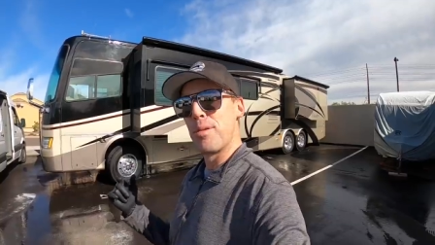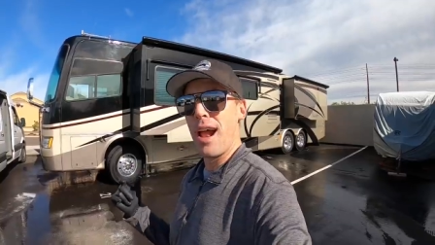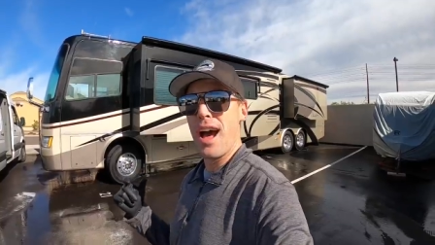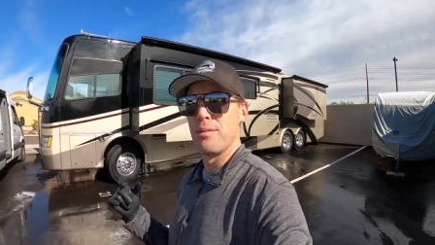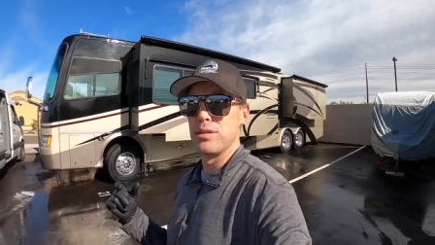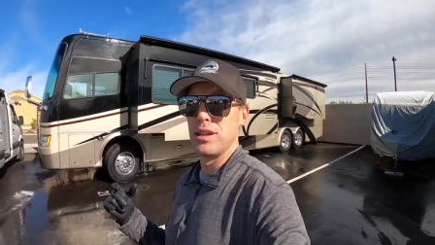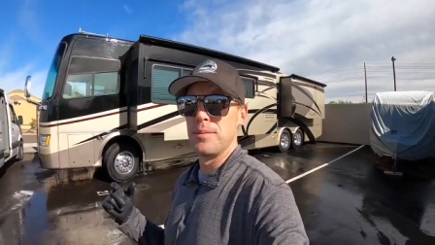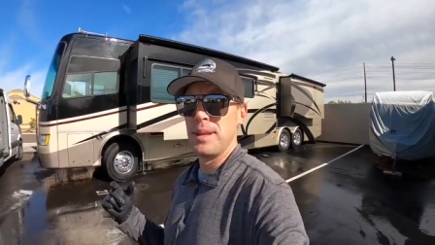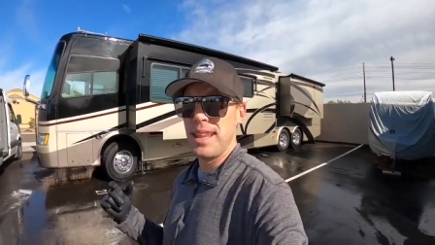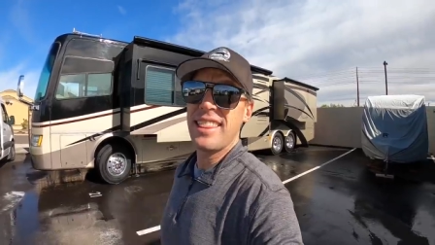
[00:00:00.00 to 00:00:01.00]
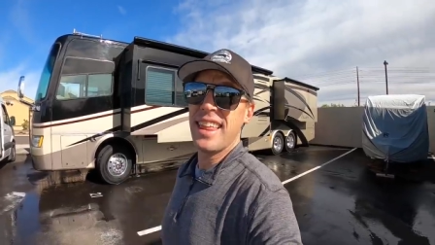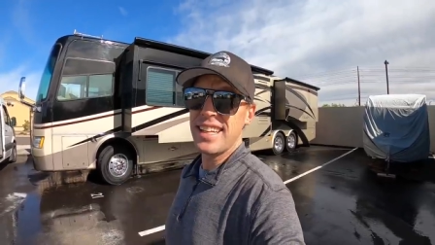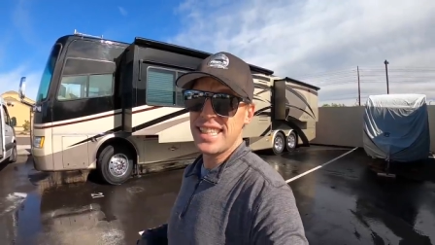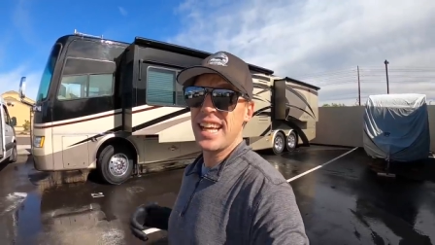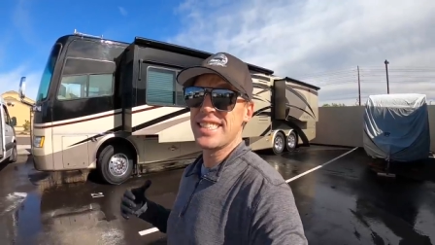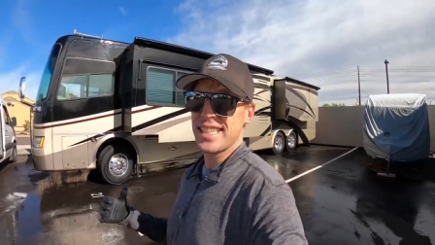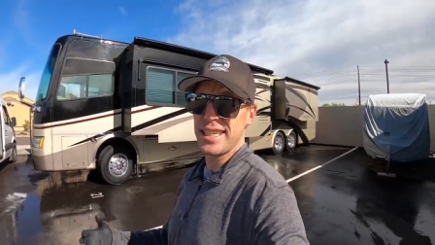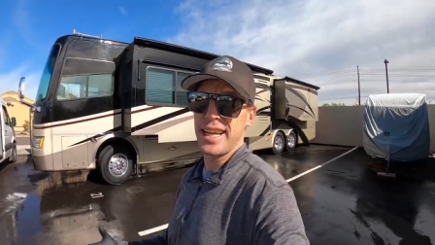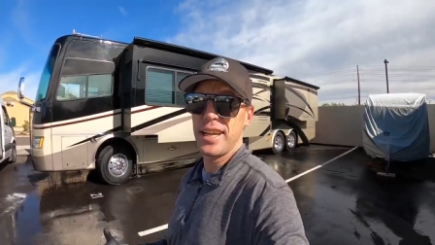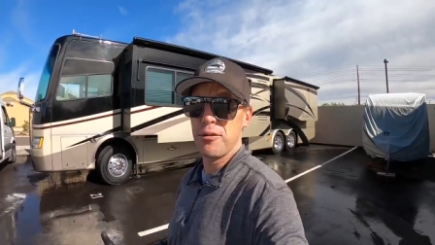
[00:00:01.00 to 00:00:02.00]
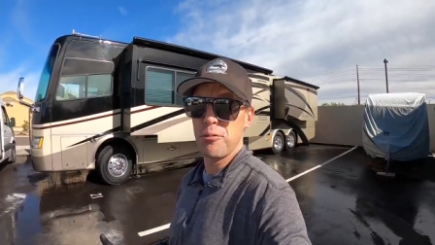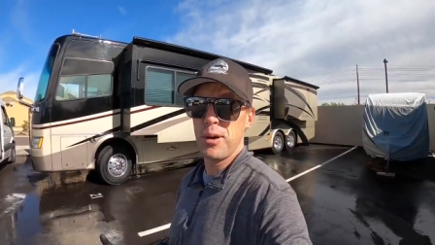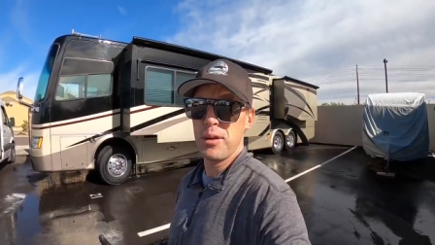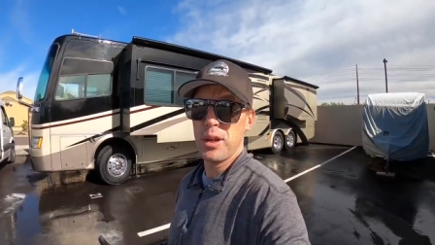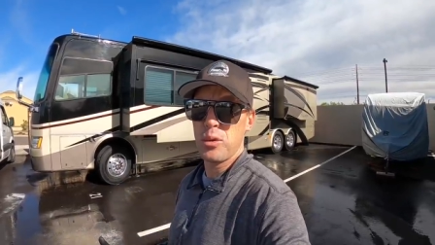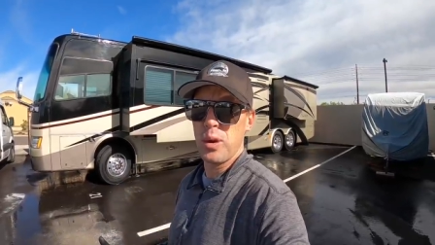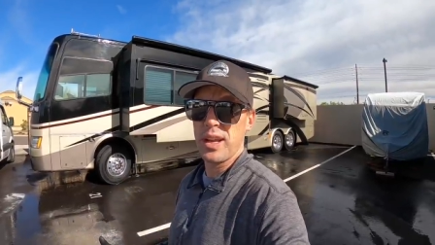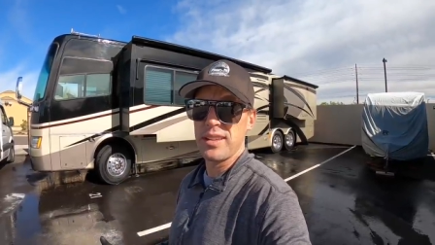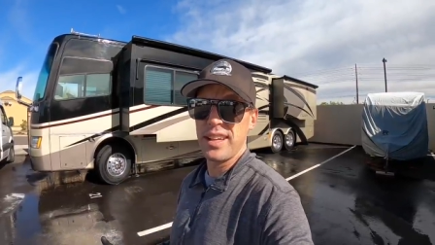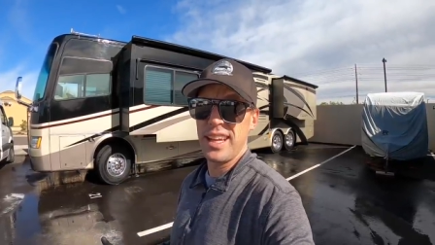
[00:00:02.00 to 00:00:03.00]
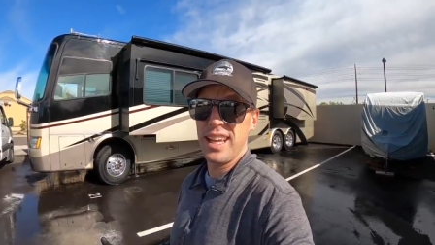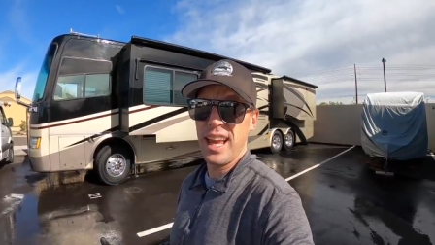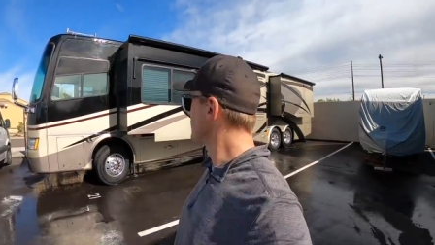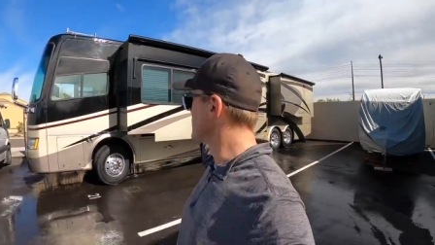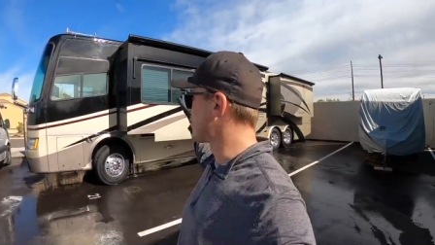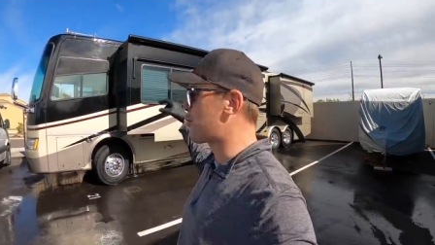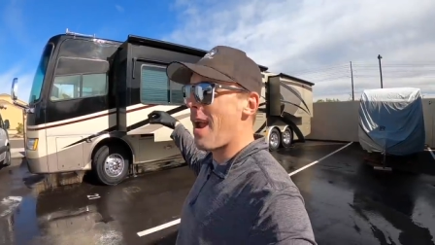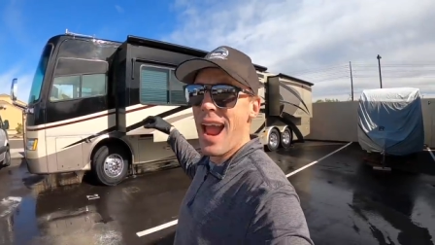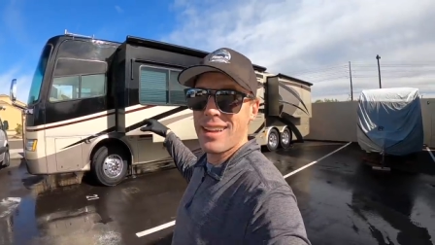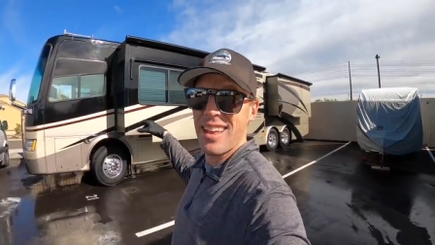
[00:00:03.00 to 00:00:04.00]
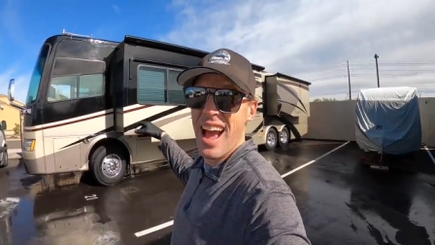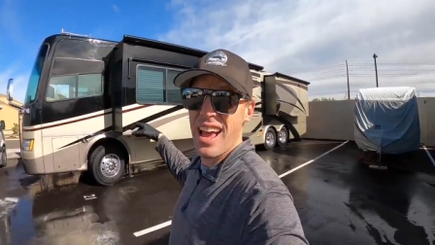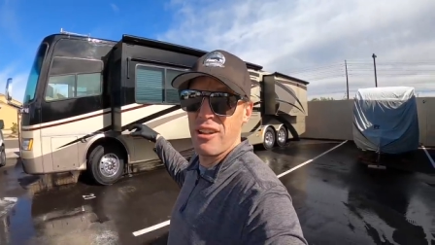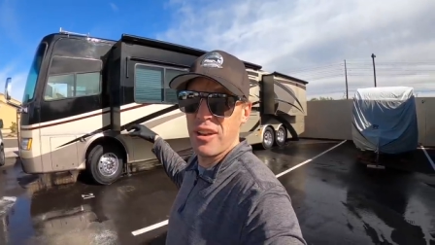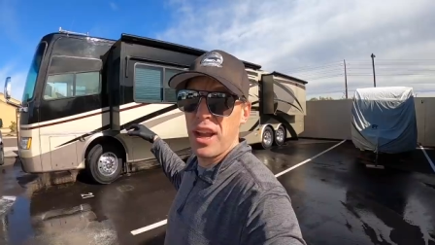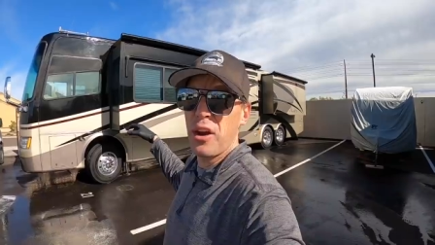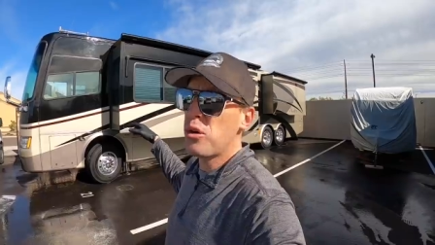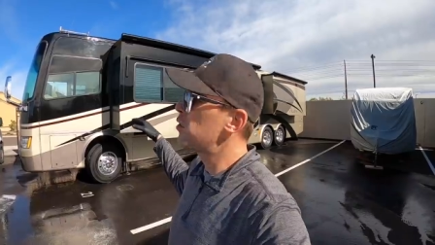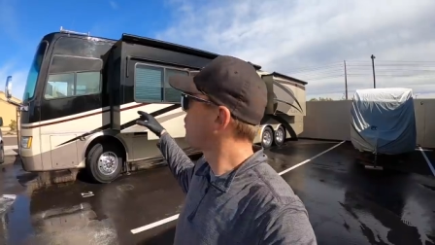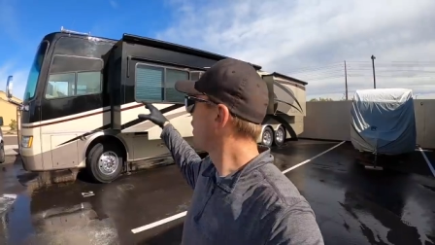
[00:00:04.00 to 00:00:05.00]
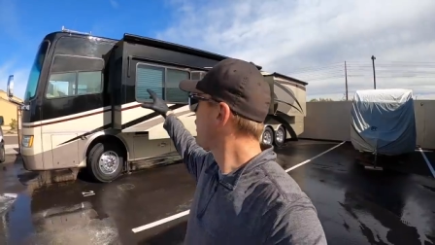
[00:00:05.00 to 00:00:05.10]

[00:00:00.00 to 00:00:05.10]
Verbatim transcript: problem and then things escalated really quickly. There was a cracked tile and I noticed